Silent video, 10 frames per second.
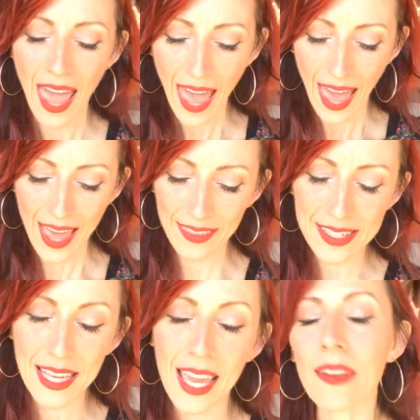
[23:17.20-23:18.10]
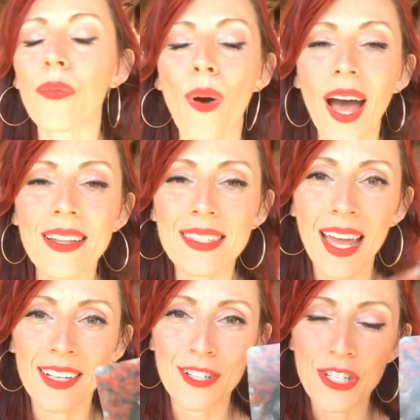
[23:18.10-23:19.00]
And this 8 of Wands
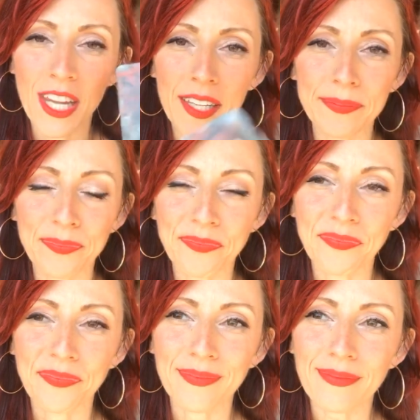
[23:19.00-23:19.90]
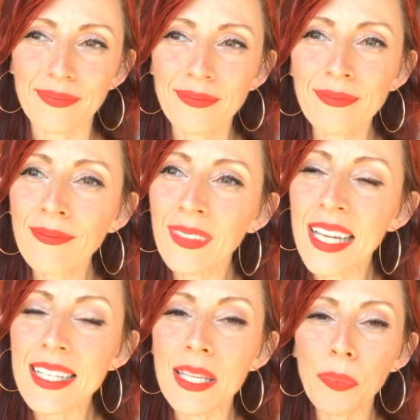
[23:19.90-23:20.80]
energy
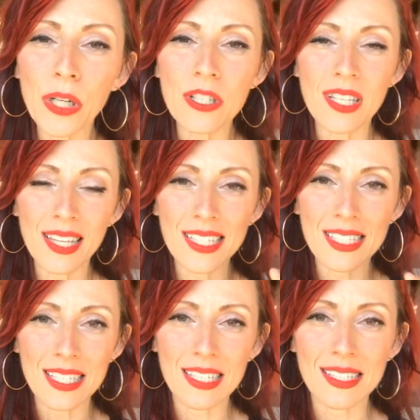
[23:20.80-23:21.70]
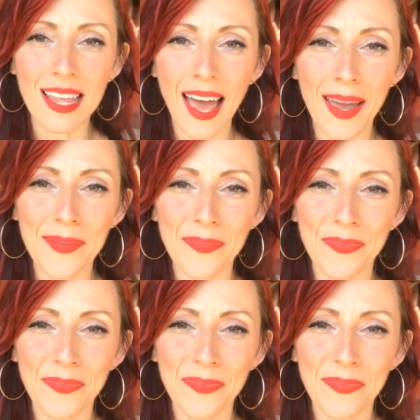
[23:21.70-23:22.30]
is the person that sees that